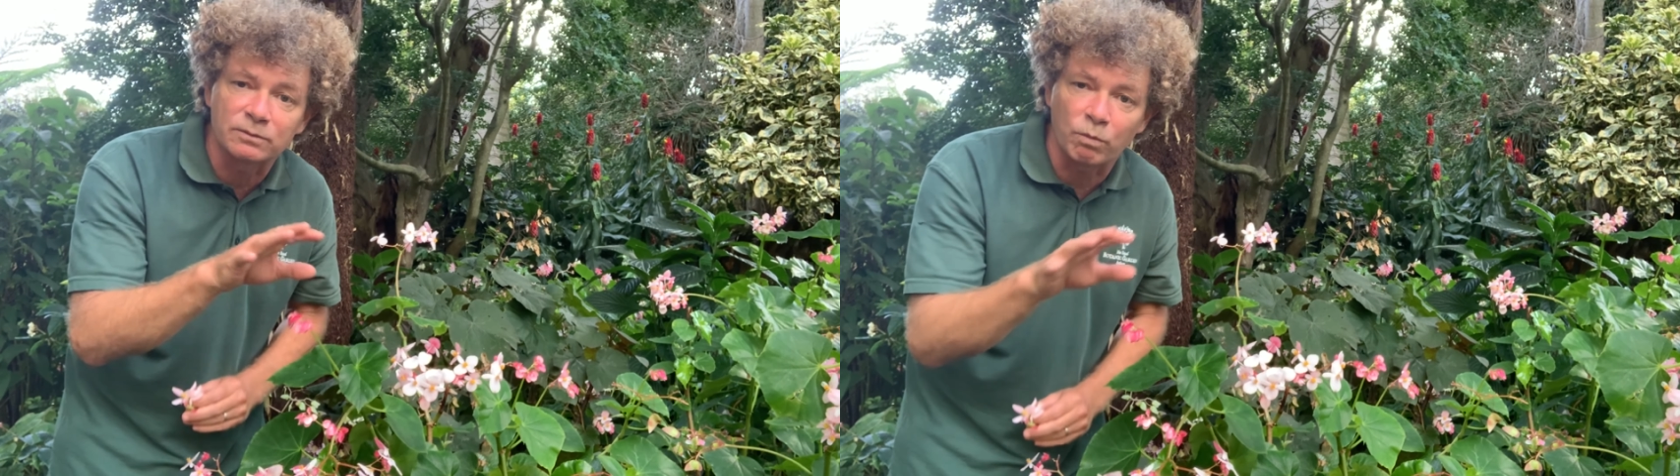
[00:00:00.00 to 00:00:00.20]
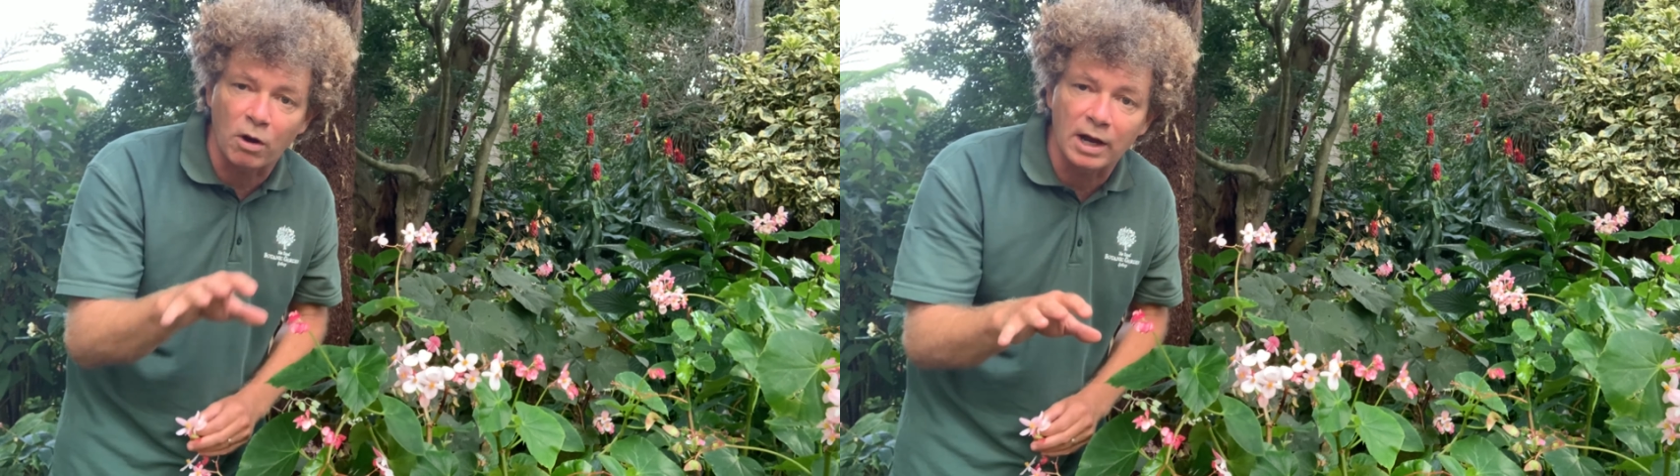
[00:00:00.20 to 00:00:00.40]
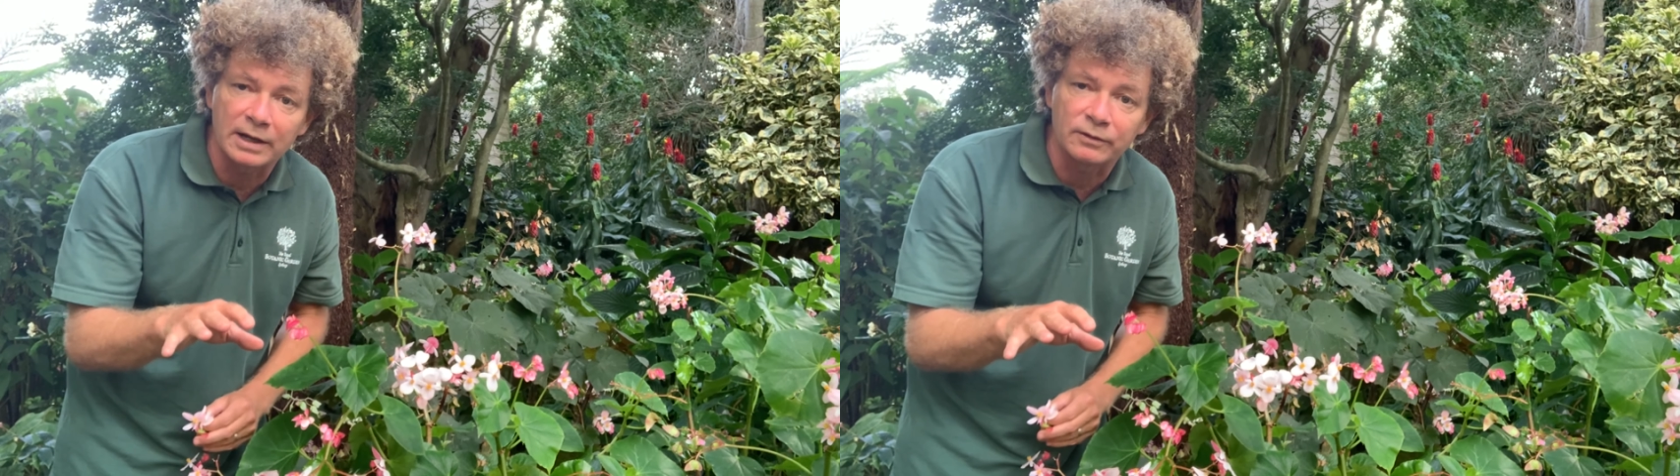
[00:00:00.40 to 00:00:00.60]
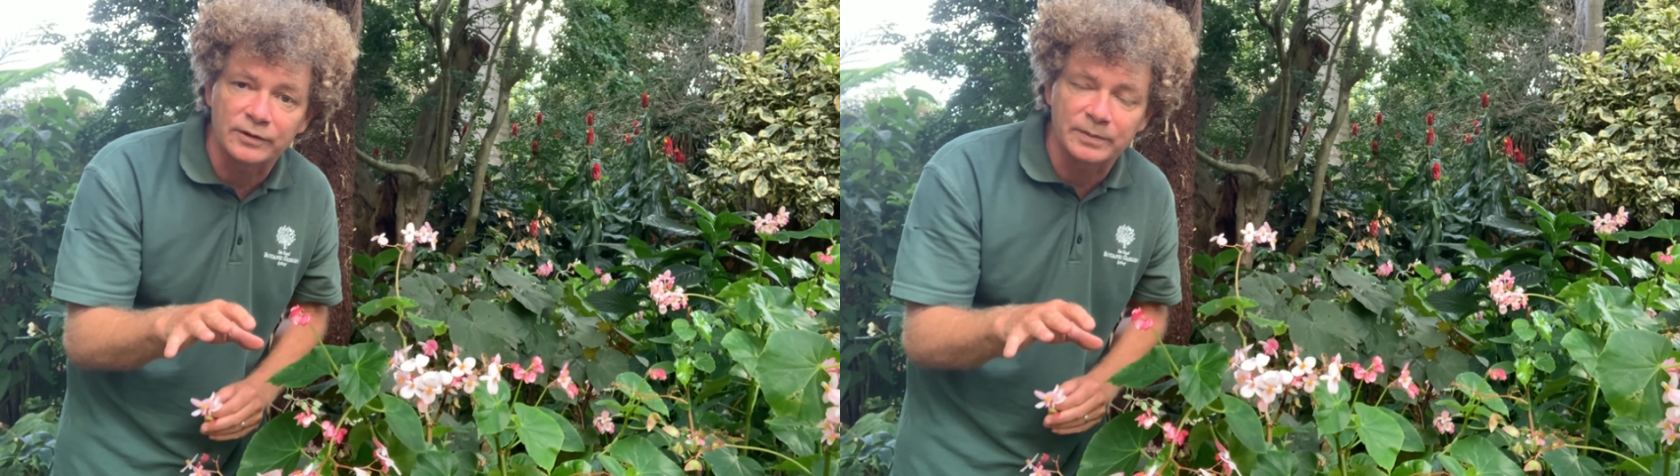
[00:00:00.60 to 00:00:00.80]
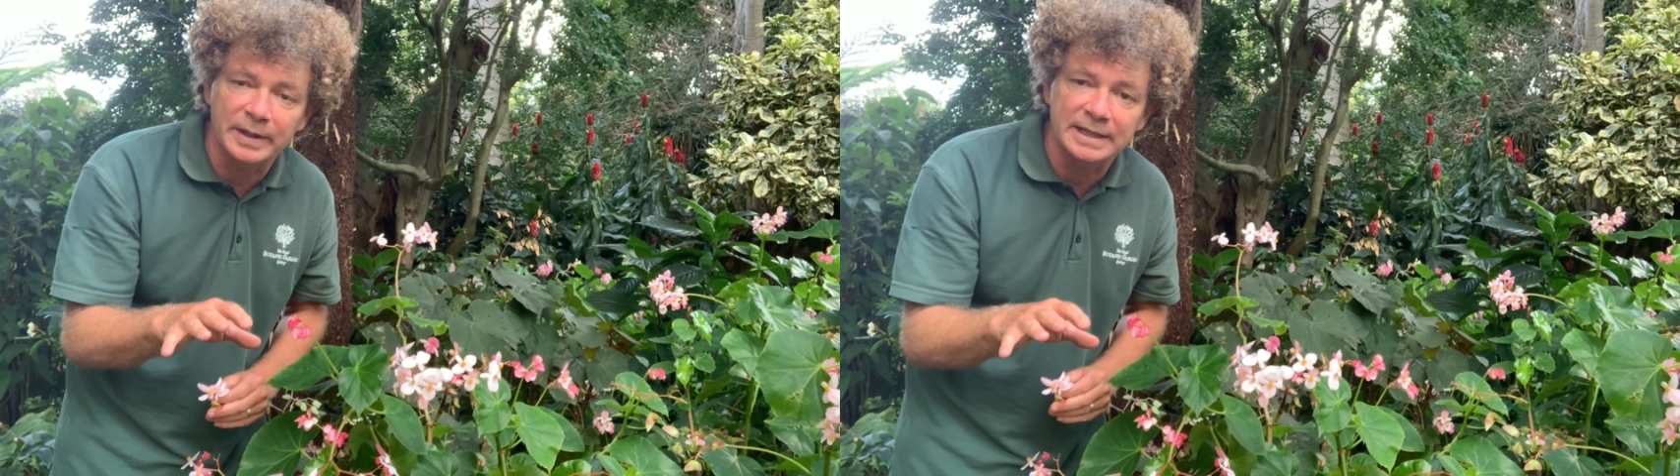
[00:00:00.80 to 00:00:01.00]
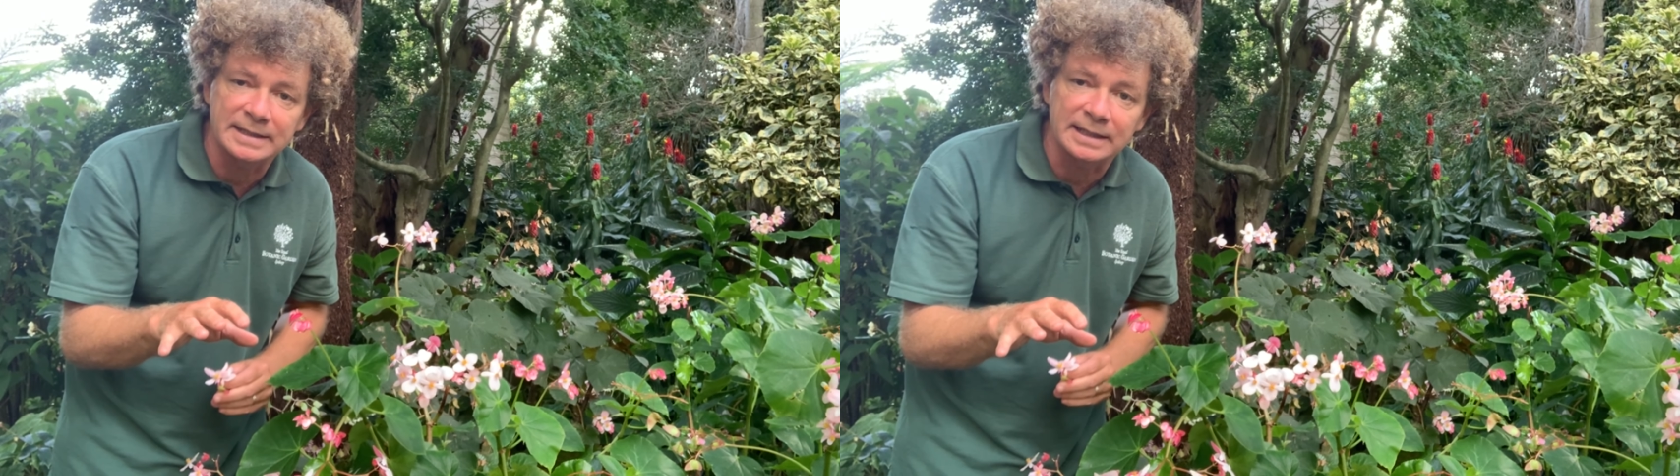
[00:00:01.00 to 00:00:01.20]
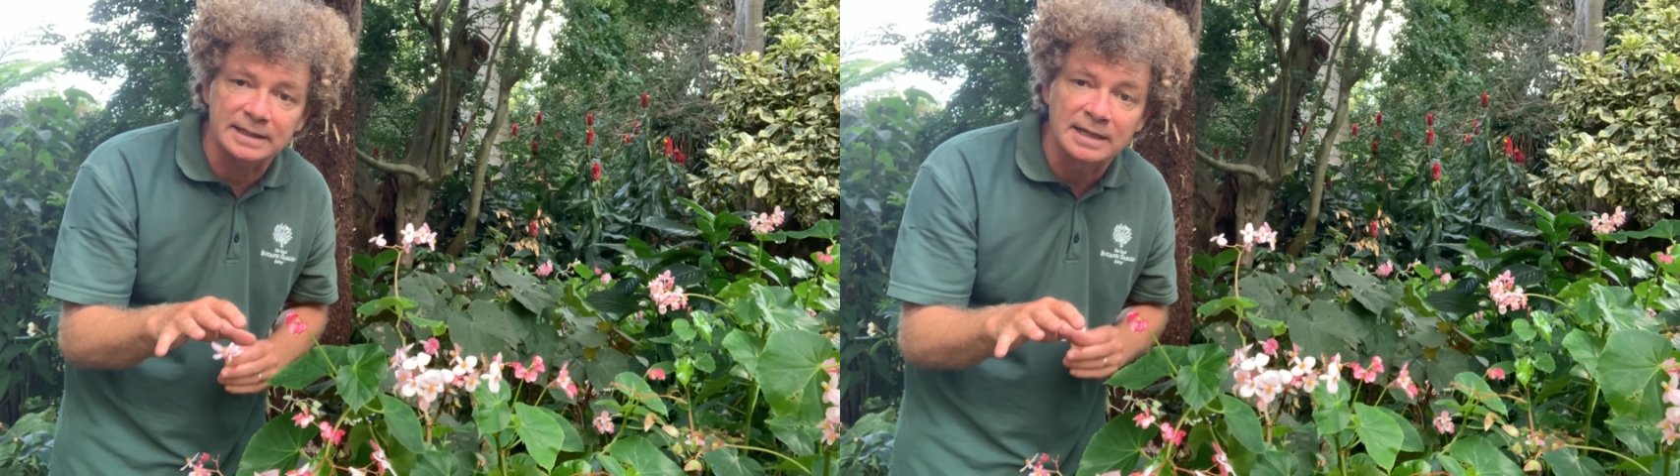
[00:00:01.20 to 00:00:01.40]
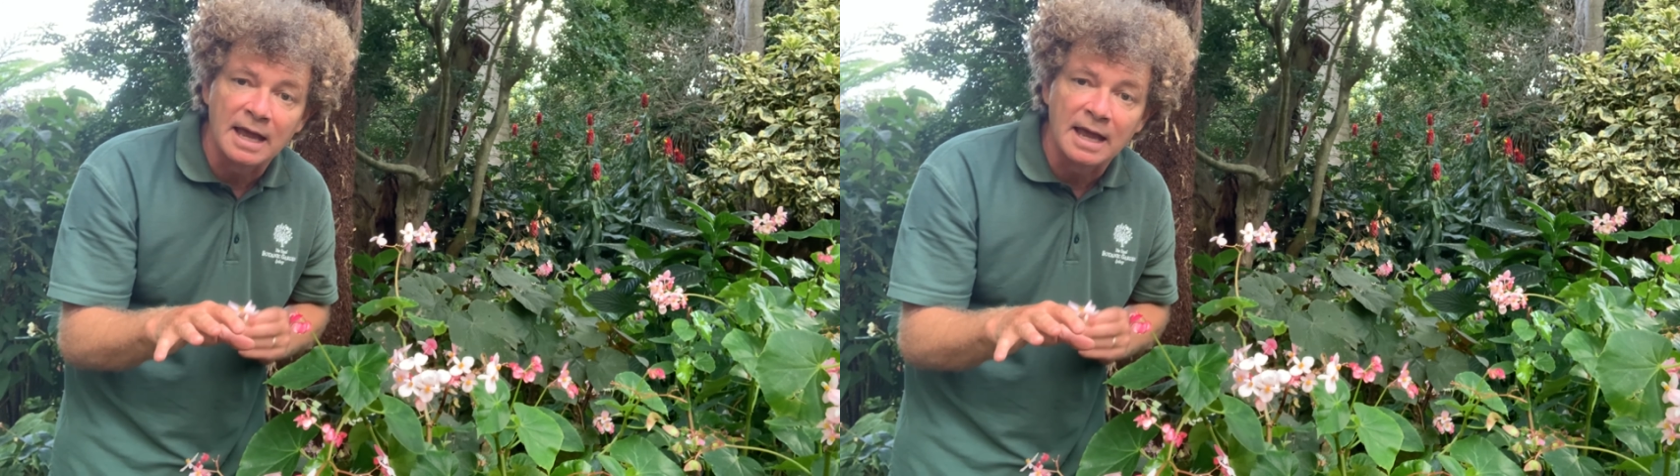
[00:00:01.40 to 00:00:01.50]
wild species,